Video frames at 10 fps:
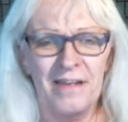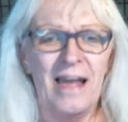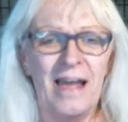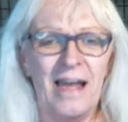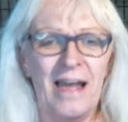
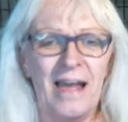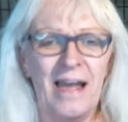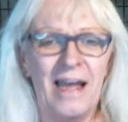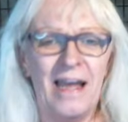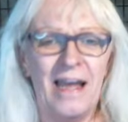how to
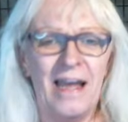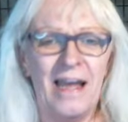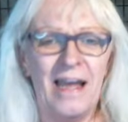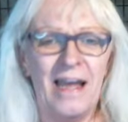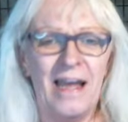access and
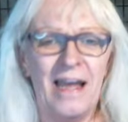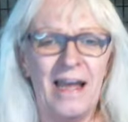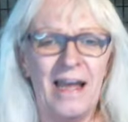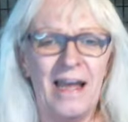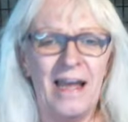how
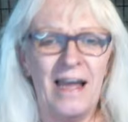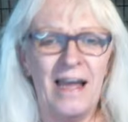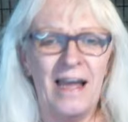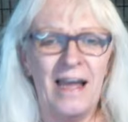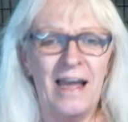easy it is to
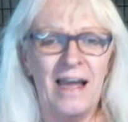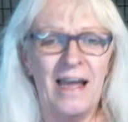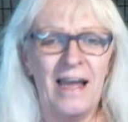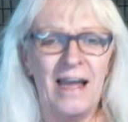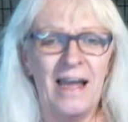use
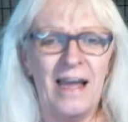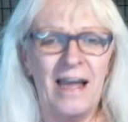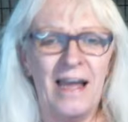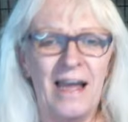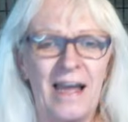the federal
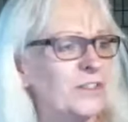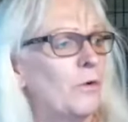regulations.